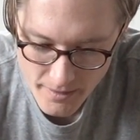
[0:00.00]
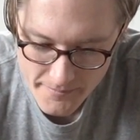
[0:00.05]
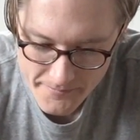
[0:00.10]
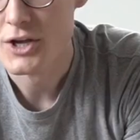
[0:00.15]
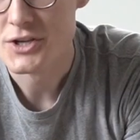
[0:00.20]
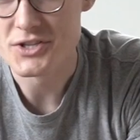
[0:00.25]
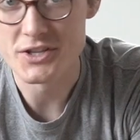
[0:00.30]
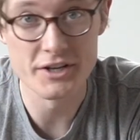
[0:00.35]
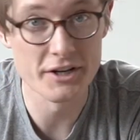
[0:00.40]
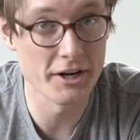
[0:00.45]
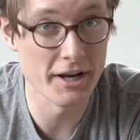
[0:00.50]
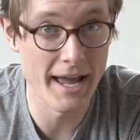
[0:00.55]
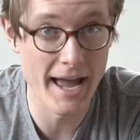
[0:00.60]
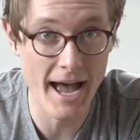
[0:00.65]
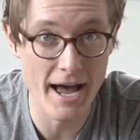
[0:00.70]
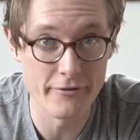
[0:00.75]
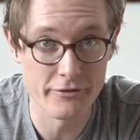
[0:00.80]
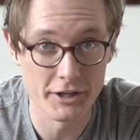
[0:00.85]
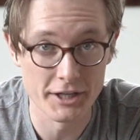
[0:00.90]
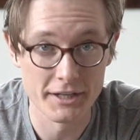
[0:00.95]
So there you
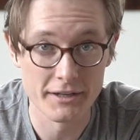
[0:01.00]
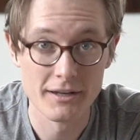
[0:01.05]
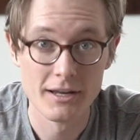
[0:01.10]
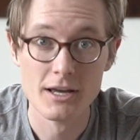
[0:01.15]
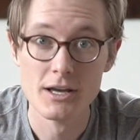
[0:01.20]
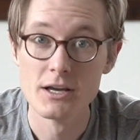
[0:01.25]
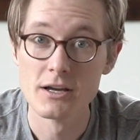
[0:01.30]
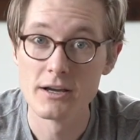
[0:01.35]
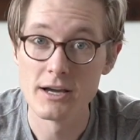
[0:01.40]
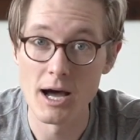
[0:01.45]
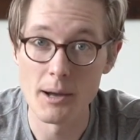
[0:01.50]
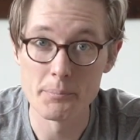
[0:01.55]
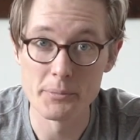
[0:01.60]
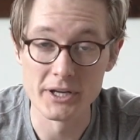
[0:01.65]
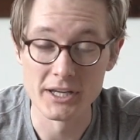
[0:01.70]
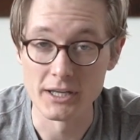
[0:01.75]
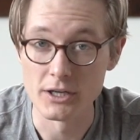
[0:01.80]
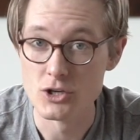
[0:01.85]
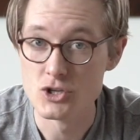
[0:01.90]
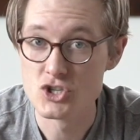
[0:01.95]
have it.
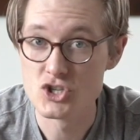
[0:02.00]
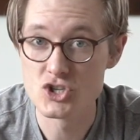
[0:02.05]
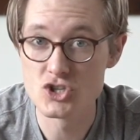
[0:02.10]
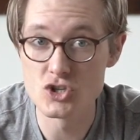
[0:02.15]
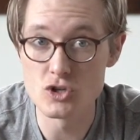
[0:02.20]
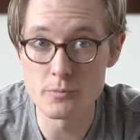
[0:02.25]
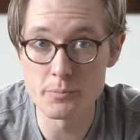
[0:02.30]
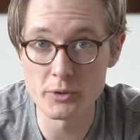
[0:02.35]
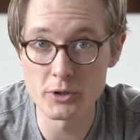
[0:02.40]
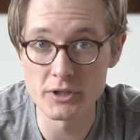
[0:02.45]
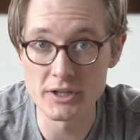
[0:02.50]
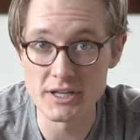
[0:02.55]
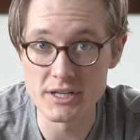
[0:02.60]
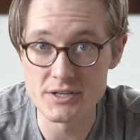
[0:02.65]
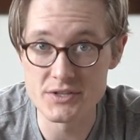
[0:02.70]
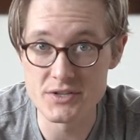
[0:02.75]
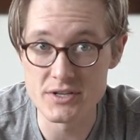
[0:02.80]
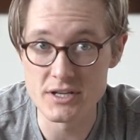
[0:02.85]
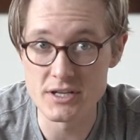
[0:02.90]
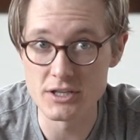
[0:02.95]
Cupping, super
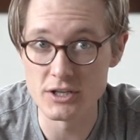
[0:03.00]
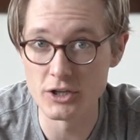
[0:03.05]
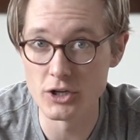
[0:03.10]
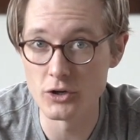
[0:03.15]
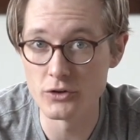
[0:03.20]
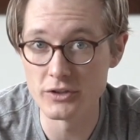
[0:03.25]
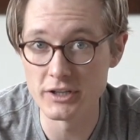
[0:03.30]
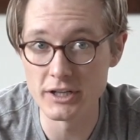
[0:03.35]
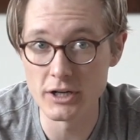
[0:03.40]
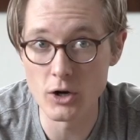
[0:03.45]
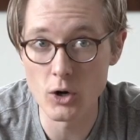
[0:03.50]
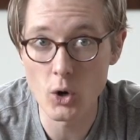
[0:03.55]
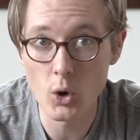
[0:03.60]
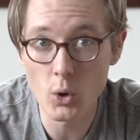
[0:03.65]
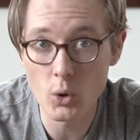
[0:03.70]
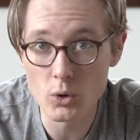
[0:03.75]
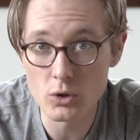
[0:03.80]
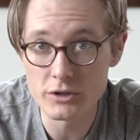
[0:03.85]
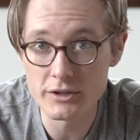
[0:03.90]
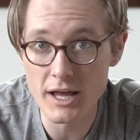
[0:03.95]
easy. You don't need a
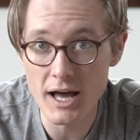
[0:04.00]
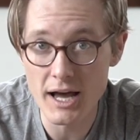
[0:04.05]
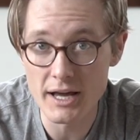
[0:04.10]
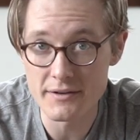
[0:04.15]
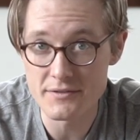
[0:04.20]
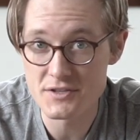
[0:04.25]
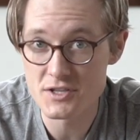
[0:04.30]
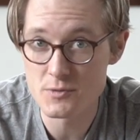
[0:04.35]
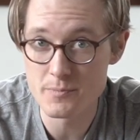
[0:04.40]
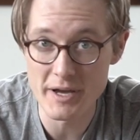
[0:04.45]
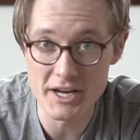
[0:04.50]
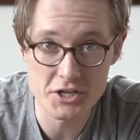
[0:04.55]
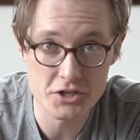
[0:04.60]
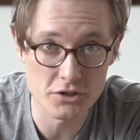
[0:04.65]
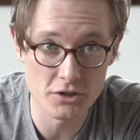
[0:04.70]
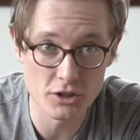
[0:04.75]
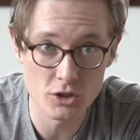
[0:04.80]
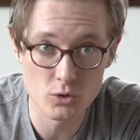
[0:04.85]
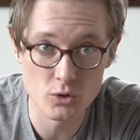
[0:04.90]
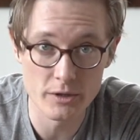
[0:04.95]
whole lot of
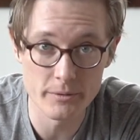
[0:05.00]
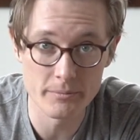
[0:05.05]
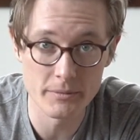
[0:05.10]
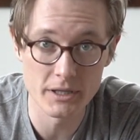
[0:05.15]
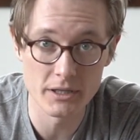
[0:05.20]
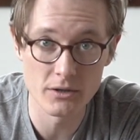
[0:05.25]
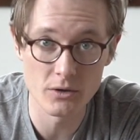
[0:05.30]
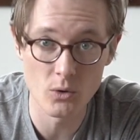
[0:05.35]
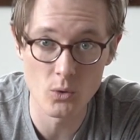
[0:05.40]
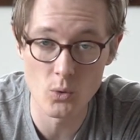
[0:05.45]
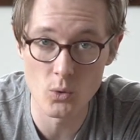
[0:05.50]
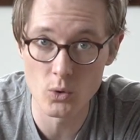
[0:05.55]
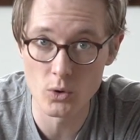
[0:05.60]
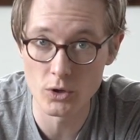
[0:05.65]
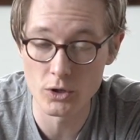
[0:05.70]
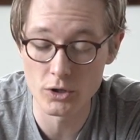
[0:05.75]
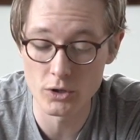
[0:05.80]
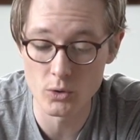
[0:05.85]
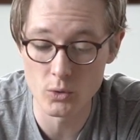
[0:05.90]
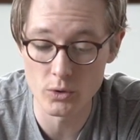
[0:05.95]
special equipment
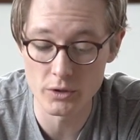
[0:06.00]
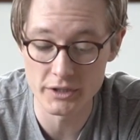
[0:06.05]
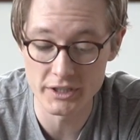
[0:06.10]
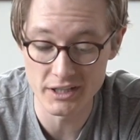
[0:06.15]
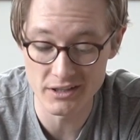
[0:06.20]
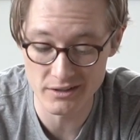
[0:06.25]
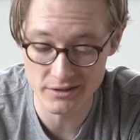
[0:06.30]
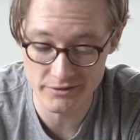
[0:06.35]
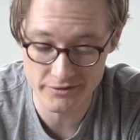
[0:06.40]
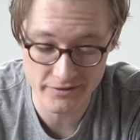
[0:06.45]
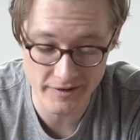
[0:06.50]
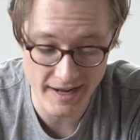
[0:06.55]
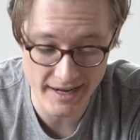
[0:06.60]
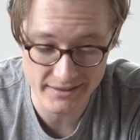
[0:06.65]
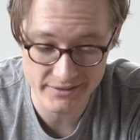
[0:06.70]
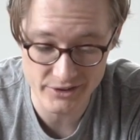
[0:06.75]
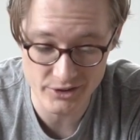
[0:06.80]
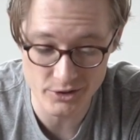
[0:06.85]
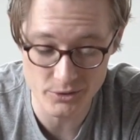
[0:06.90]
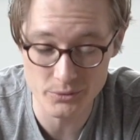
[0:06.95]
or gear. In
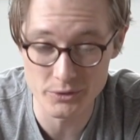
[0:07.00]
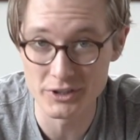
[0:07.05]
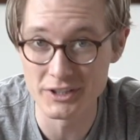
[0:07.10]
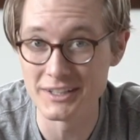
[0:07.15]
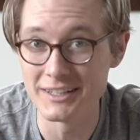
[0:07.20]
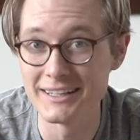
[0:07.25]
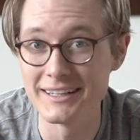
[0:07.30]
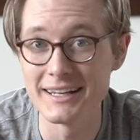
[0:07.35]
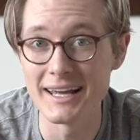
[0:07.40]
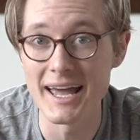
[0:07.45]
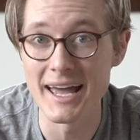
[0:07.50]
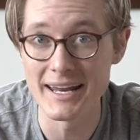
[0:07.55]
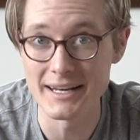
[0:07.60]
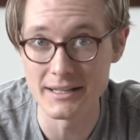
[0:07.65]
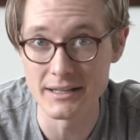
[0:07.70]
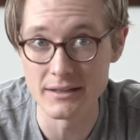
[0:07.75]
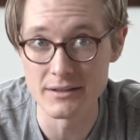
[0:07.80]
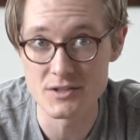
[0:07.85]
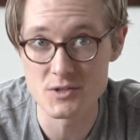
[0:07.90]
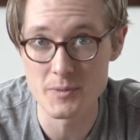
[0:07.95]
fact, you don't really need
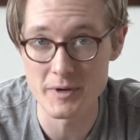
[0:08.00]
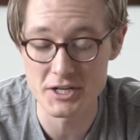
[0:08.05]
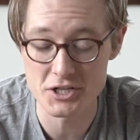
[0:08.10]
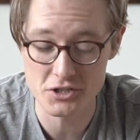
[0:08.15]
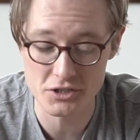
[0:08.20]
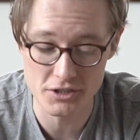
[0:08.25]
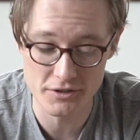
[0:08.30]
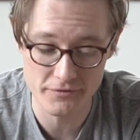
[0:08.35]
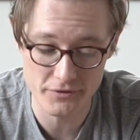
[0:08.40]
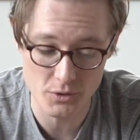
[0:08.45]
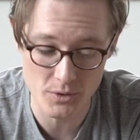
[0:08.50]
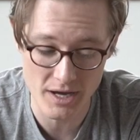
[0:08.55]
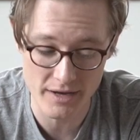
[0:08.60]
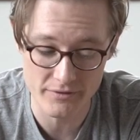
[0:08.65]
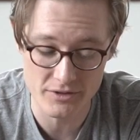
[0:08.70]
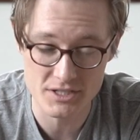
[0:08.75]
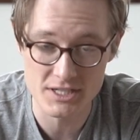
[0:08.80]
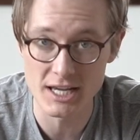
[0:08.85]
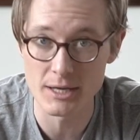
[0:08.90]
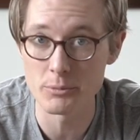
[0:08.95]
any, especially if you have
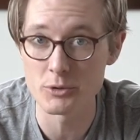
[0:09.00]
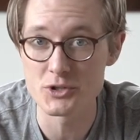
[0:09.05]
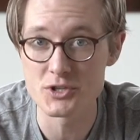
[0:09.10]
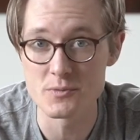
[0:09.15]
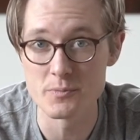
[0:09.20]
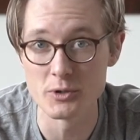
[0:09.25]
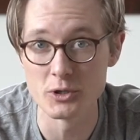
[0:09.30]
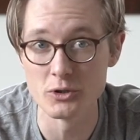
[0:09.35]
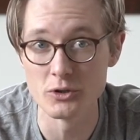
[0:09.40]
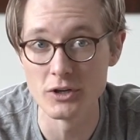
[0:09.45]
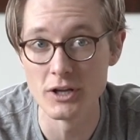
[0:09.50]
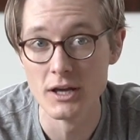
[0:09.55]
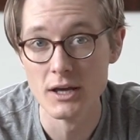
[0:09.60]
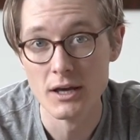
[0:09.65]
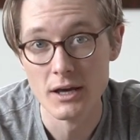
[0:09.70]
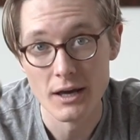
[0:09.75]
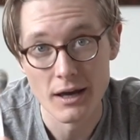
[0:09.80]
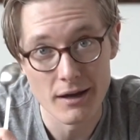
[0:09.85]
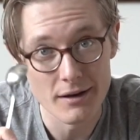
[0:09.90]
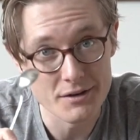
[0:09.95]
a tablespoon
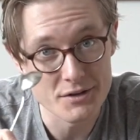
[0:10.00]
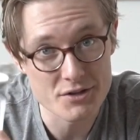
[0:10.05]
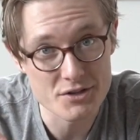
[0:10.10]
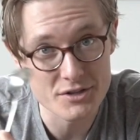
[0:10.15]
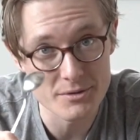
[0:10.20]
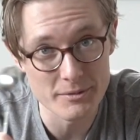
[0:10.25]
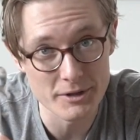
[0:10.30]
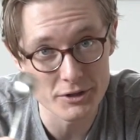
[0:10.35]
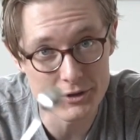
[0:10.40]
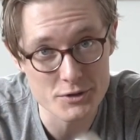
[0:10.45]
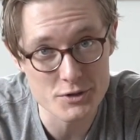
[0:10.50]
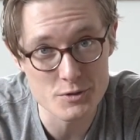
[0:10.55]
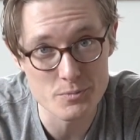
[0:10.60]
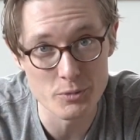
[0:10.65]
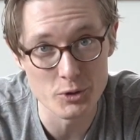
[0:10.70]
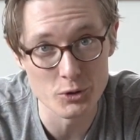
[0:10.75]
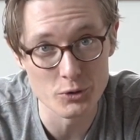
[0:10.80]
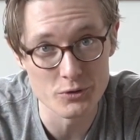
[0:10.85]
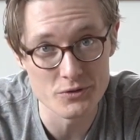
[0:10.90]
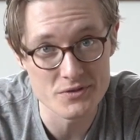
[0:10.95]
and just some other
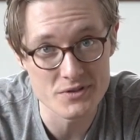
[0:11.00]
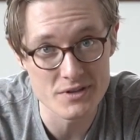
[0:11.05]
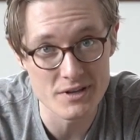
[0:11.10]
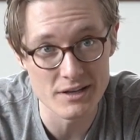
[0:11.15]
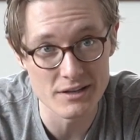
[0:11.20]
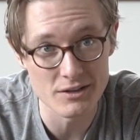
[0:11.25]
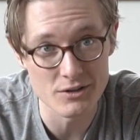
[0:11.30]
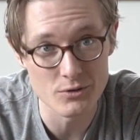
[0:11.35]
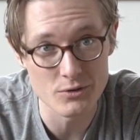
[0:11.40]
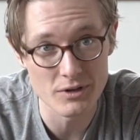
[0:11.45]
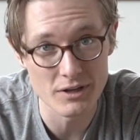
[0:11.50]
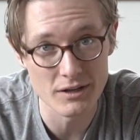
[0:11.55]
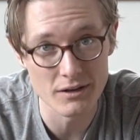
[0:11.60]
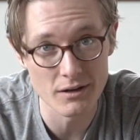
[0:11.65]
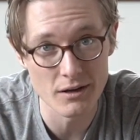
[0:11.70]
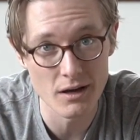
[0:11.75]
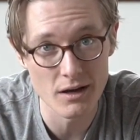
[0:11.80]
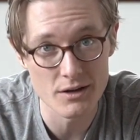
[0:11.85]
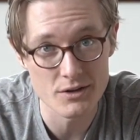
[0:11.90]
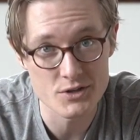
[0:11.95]
spoons that you can
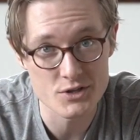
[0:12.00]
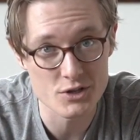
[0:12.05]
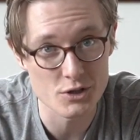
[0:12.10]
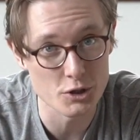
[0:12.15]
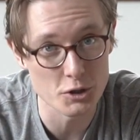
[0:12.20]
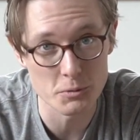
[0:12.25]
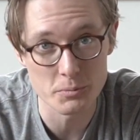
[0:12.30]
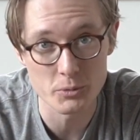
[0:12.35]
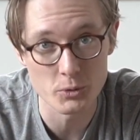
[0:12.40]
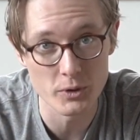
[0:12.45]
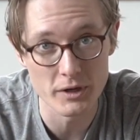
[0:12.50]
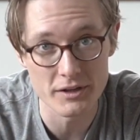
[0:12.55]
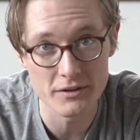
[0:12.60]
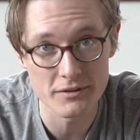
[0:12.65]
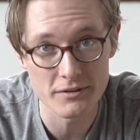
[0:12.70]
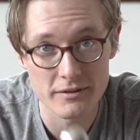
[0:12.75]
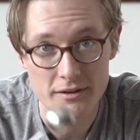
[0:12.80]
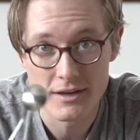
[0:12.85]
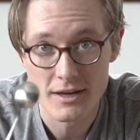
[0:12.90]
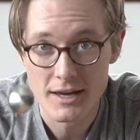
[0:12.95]
slurp
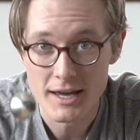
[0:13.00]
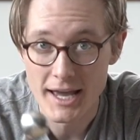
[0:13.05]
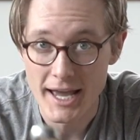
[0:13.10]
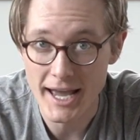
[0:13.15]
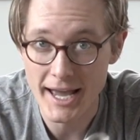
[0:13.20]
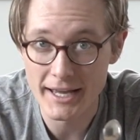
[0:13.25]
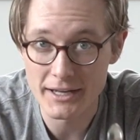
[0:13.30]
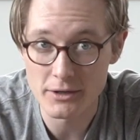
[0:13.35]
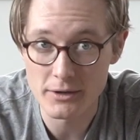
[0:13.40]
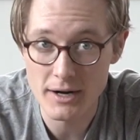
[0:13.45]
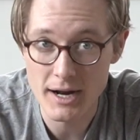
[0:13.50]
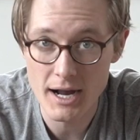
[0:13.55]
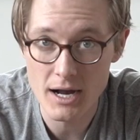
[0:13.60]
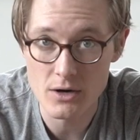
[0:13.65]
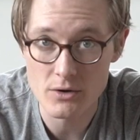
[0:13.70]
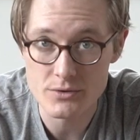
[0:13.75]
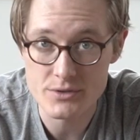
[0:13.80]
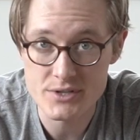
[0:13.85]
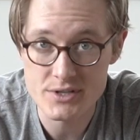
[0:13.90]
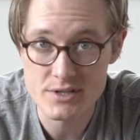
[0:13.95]
with at your
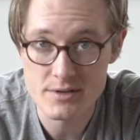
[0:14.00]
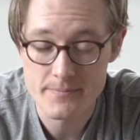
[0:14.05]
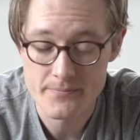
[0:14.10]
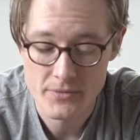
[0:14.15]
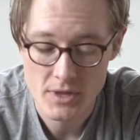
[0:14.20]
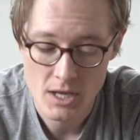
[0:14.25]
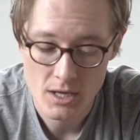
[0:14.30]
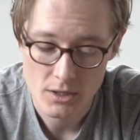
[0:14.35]
house.